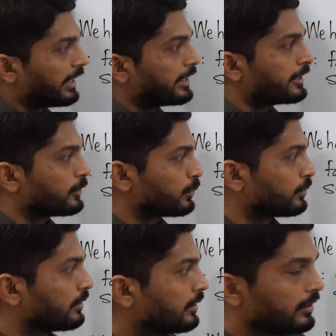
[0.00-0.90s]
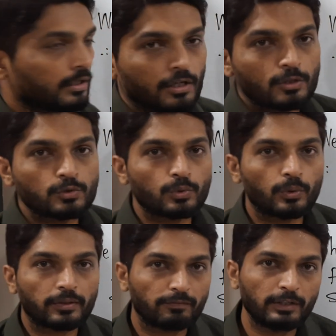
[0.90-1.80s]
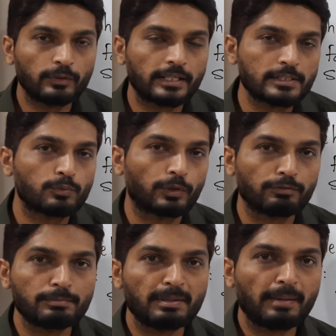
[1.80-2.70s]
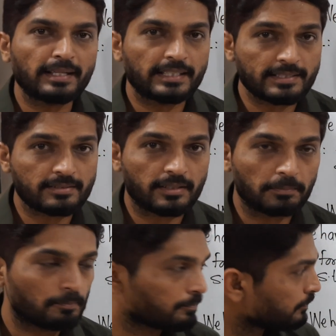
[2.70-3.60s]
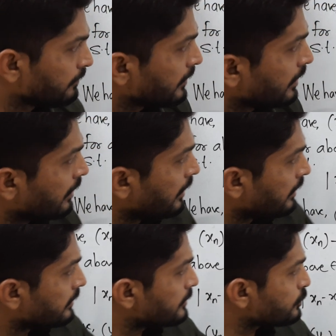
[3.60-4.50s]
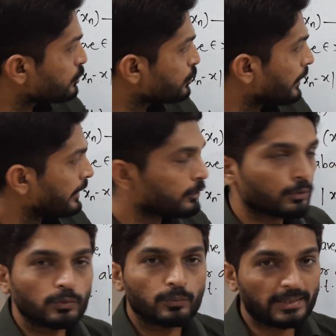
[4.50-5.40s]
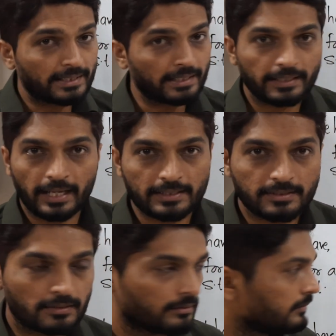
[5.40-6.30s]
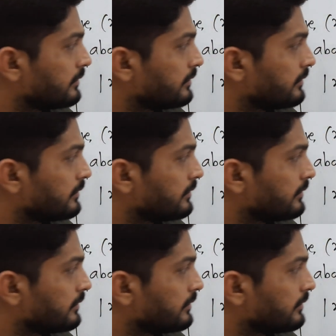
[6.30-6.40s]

and n2. So will you guess what will be my next step? This 2 and 2 will get cancelled.